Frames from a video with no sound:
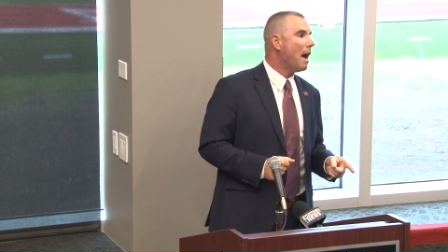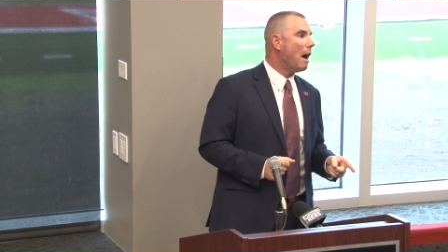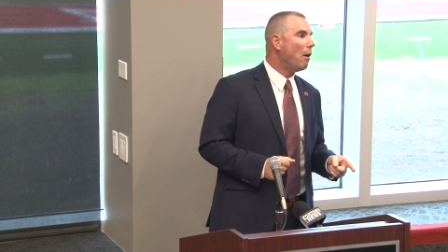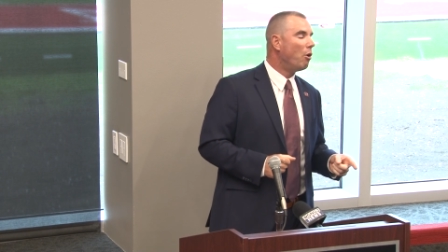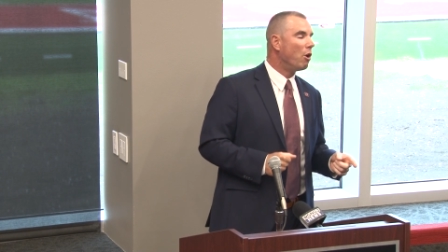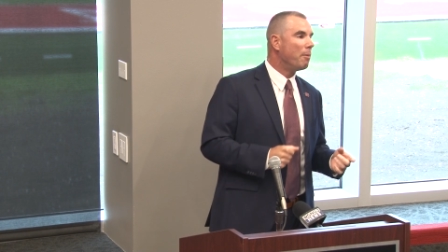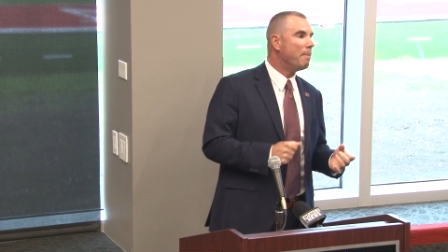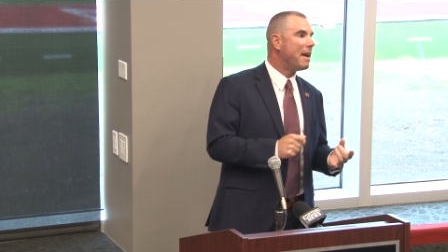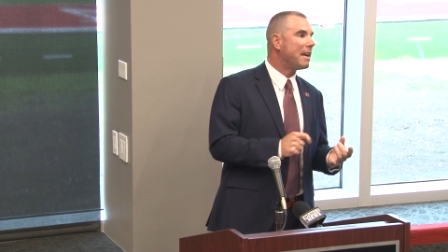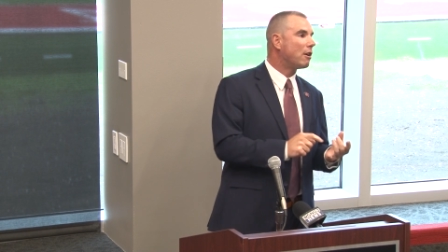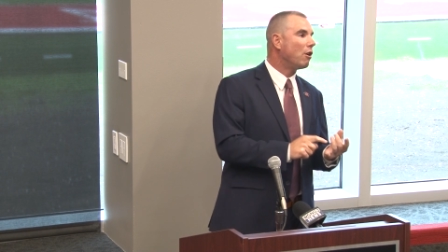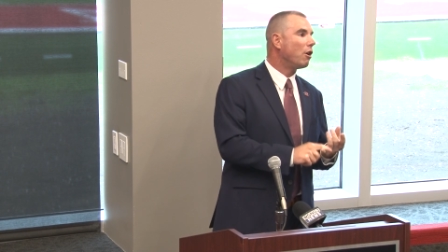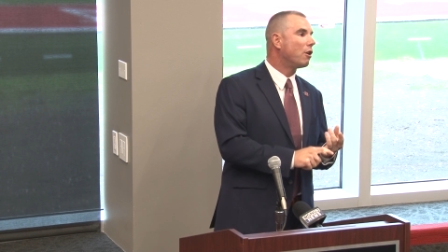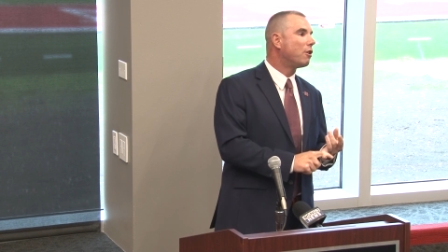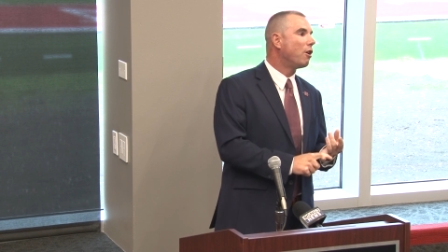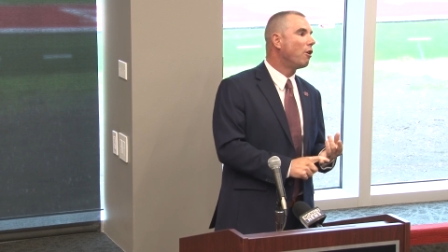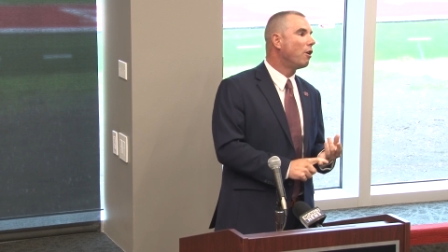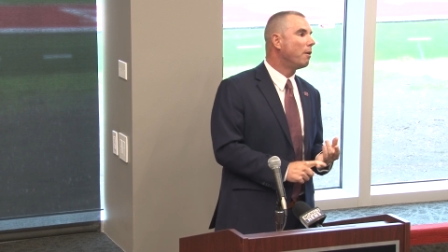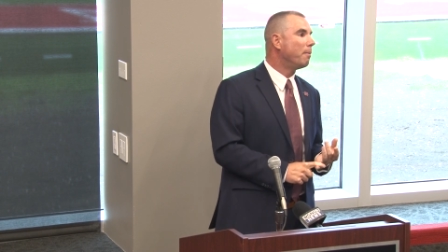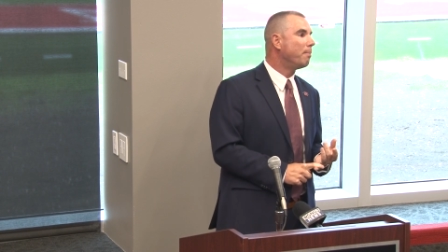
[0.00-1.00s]
I want to make our
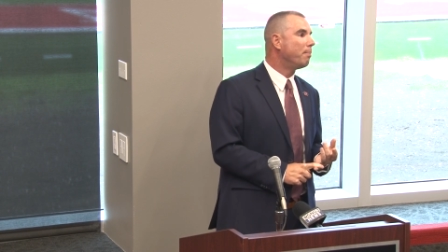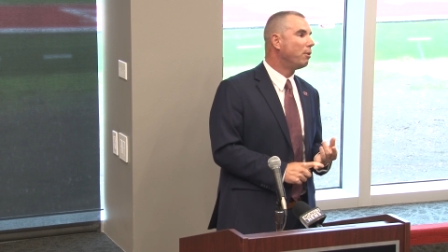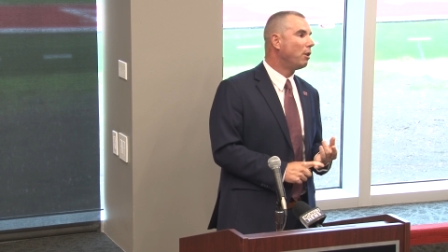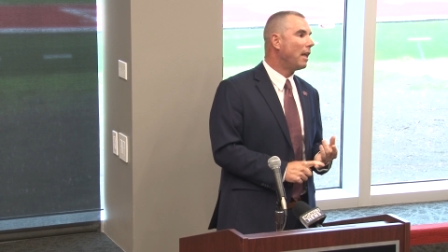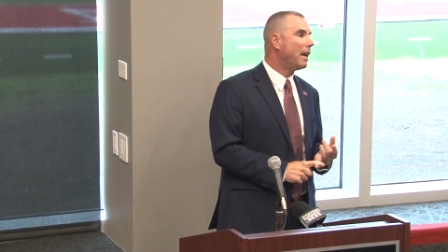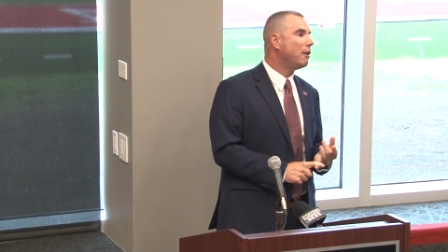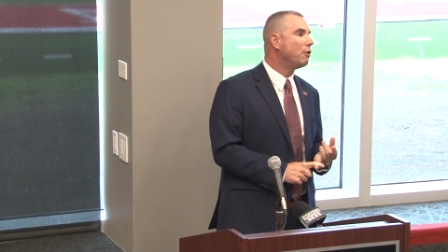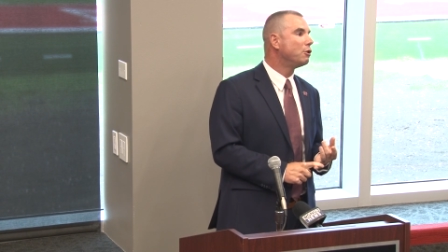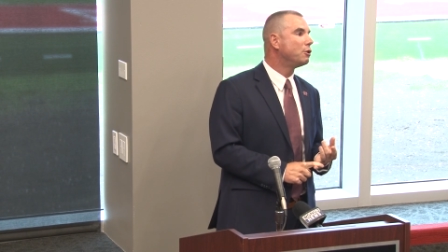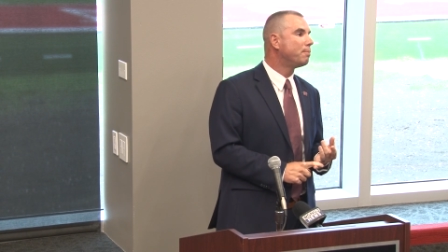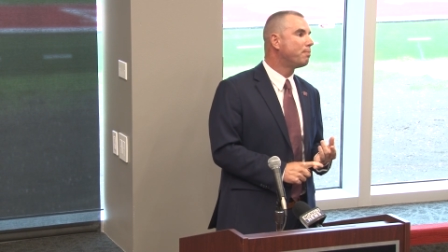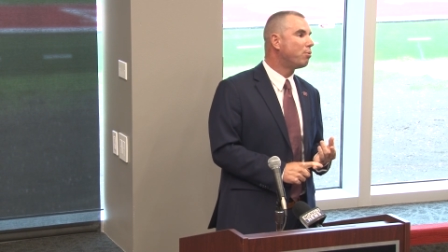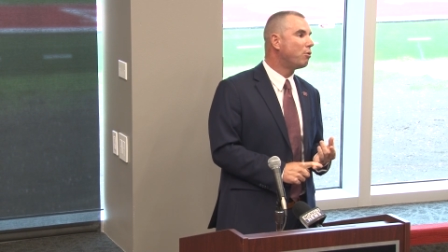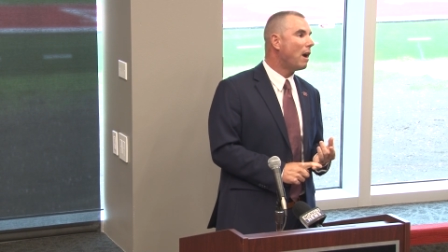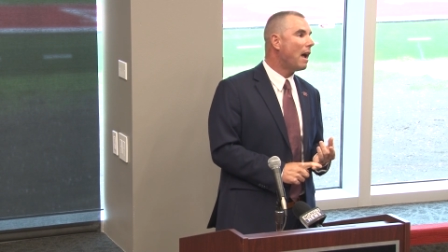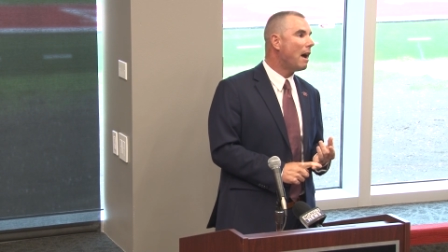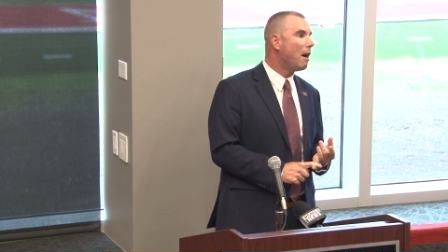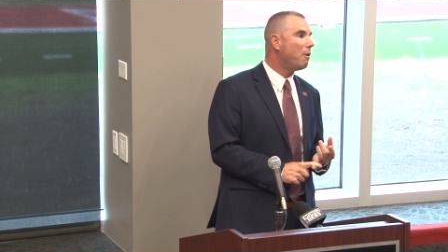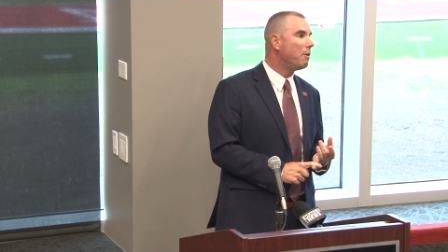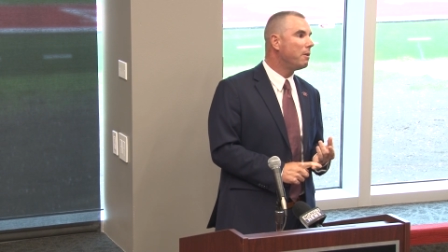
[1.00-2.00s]
current players
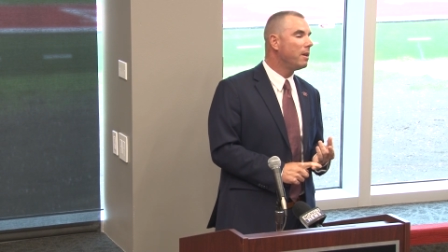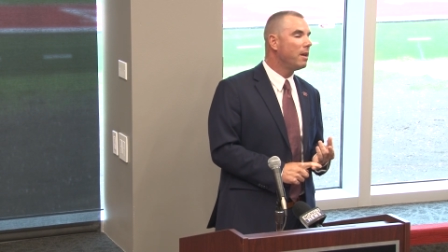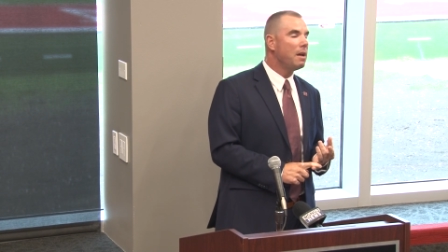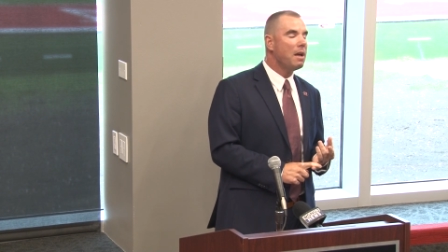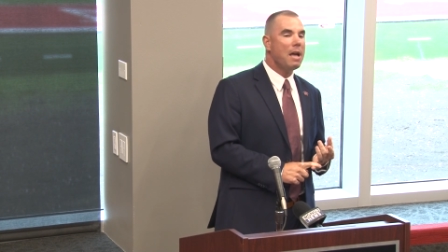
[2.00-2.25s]
proud.